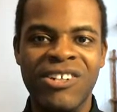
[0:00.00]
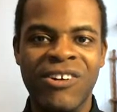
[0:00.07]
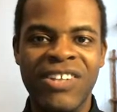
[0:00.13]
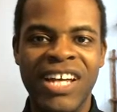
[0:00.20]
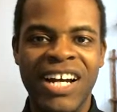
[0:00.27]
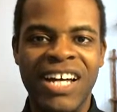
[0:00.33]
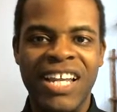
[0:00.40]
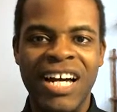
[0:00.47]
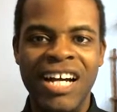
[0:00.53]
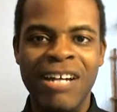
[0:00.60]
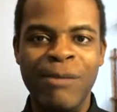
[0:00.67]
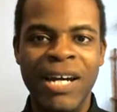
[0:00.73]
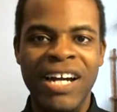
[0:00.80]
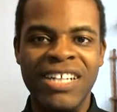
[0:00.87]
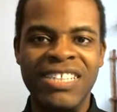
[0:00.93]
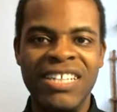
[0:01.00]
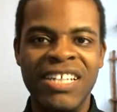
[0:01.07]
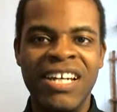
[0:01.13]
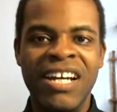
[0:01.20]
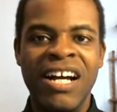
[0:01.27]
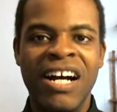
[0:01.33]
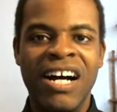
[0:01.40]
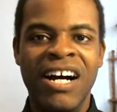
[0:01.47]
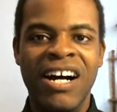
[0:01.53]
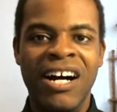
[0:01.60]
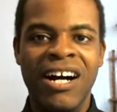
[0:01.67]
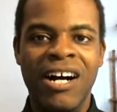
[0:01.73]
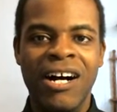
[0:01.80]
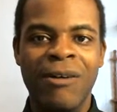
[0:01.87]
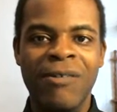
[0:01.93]
during that climax
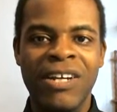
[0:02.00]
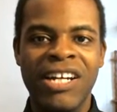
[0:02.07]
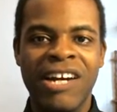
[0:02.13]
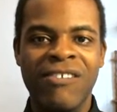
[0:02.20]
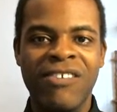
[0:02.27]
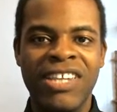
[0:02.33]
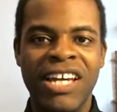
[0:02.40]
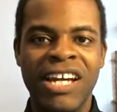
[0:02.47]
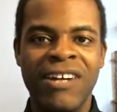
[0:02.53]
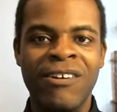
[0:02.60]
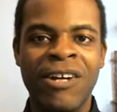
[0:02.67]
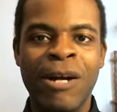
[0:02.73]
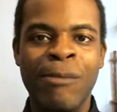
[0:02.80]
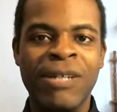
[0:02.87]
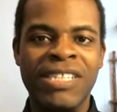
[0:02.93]
and everything,